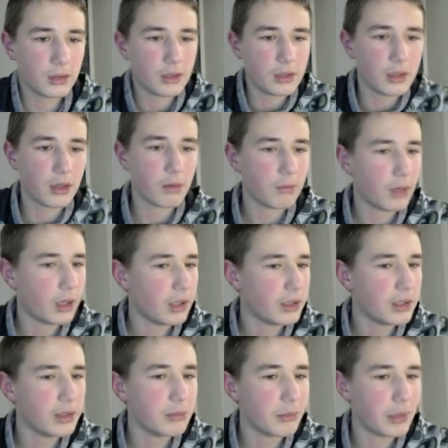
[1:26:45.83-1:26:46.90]
Yeah, I
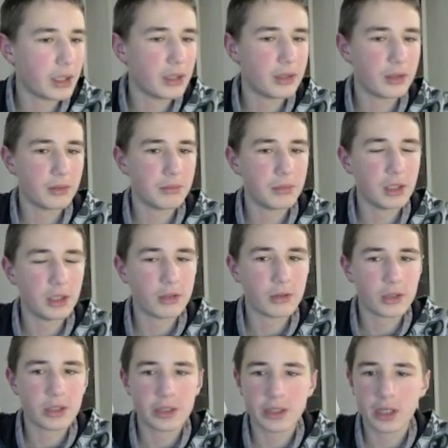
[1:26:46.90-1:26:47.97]
didn't mean to
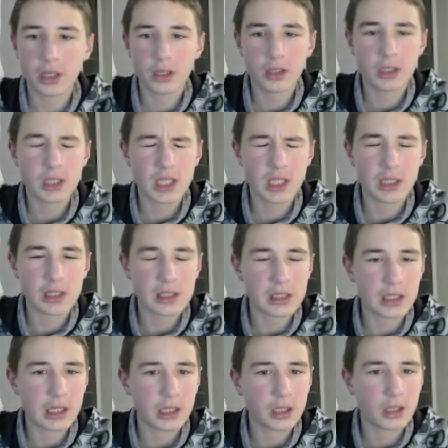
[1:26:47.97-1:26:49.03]
say send a
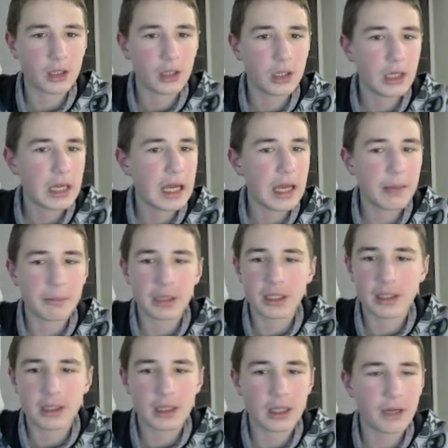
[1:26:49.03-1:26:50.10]
snake. I
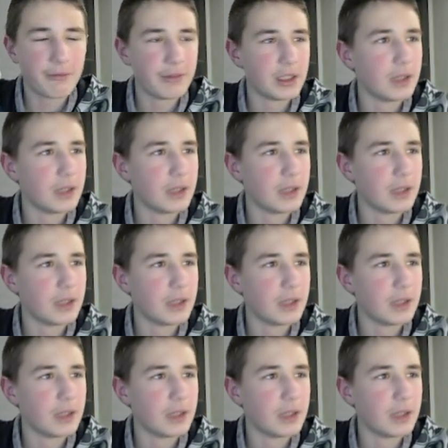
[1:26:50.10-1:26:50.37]
meant laughing